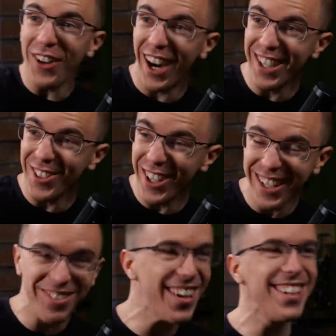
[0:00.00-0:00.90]
hundred?
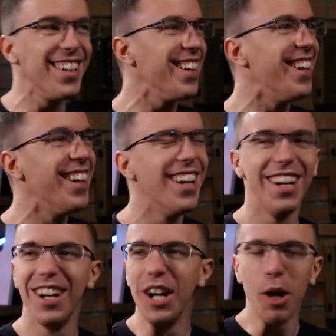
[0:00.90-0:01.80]
Wait, no, for no. the
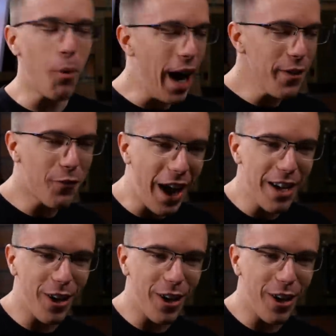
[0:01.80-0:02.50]
mystery tech Why budget. Why five